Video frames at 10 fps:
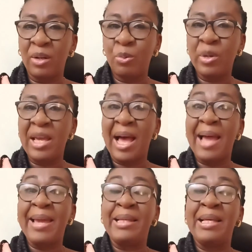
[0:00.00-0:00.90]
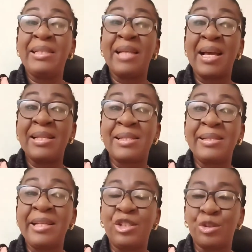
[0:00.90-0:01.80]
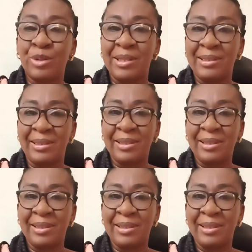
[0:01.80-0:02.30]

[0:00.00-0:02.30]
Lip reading: we are energized naturally.